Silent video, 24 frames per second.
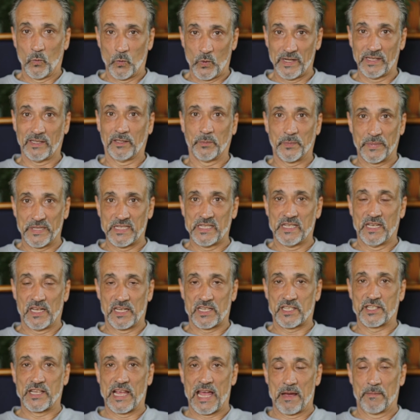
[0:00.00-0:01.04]
will be
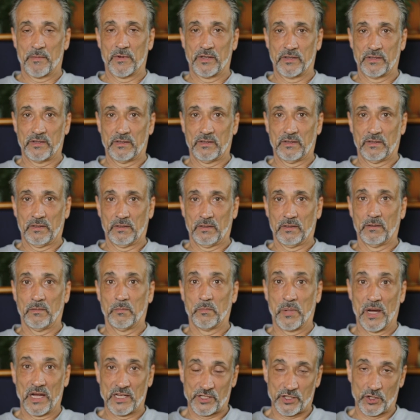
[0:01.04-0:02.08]
examined
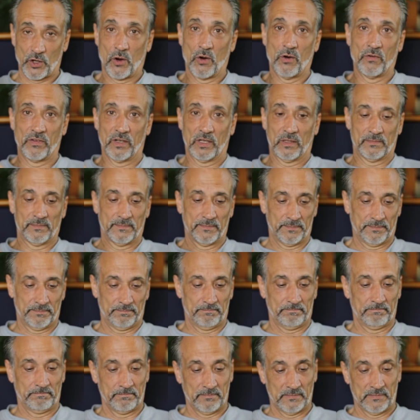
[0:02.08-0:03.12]
by Jehovah.
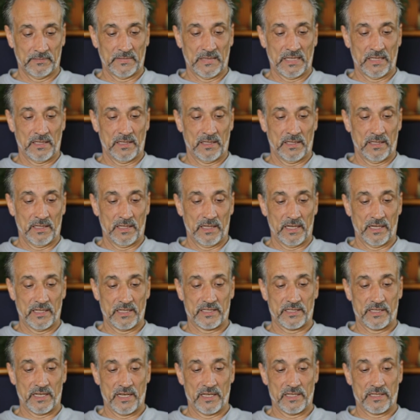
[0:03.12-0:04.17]
And it
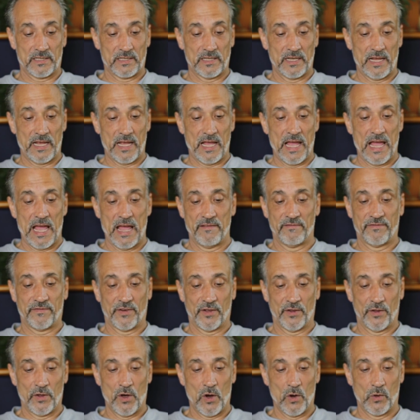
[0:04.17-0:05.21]
says, and
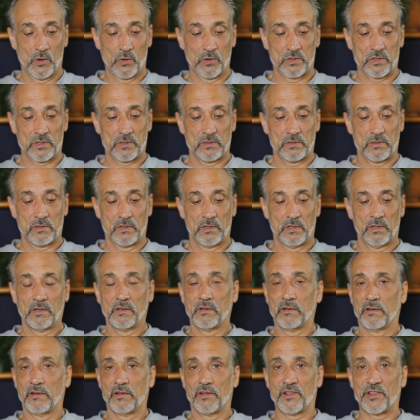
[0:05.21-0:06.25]
for those
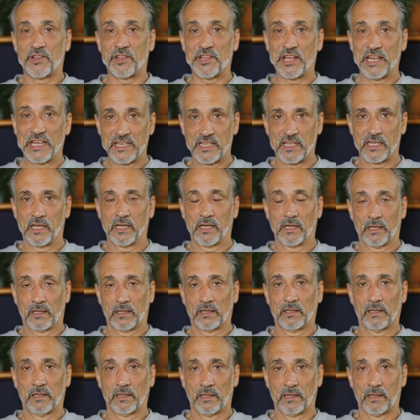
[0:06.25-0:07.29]
thinking
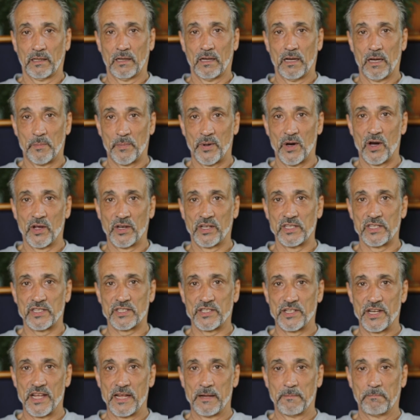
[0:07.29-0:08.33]
upon
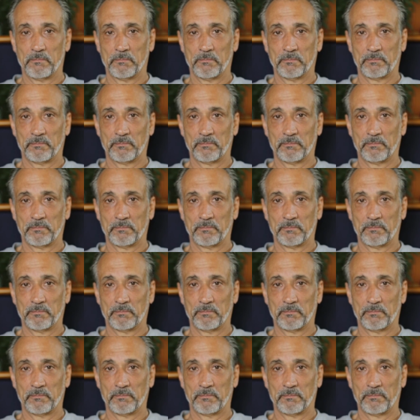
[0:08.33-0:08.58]
his name.